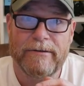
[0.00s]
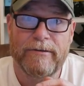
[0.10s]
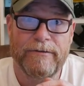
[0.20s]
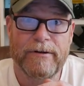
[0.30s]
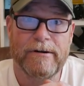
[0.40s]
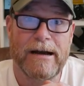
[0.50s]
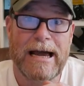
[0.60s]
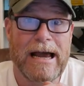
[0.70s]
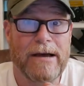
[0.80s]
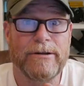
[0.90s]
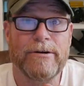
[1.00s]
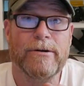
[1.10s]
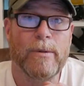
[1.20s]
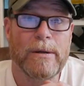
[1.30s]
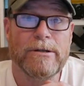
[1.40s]
to figure out how you're
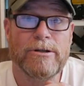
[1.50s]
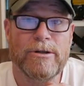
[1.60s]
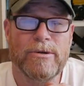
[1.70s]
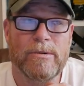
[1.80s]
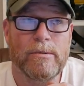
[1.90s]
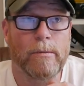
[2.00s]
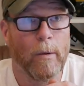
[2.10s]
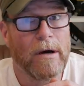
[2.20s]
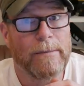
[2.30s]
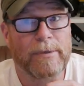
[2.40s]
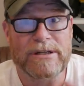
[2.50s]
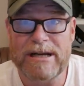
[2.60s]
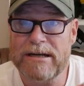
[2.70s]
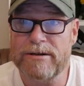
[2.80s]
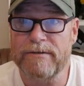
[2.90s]
going to one
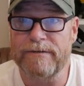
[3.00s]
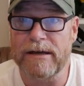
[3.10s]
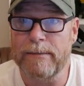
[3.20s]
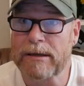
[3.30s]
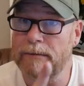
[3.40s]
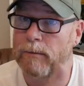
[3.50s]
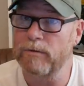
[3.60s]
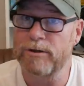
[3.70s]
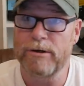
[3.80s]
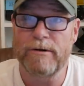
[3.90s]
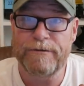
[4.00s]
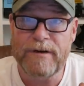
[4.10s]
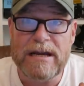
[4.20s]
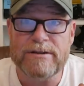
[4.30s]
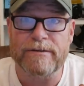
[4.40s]
protect your family, two
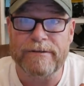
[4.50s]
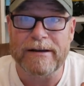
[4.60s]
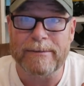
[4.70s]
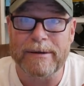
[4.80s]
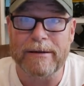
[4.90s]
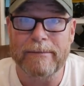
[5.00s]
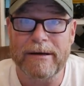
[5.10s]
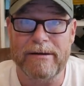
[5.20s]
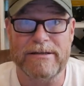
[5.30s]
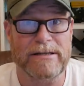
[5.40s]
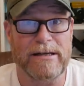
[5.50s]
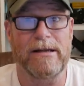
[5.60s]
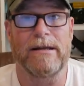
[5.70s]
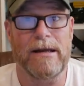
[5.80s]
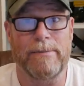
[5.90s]
feed your family because that's how
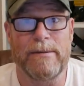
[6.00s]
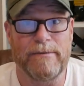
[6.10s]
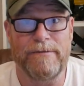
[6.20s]
a lot of people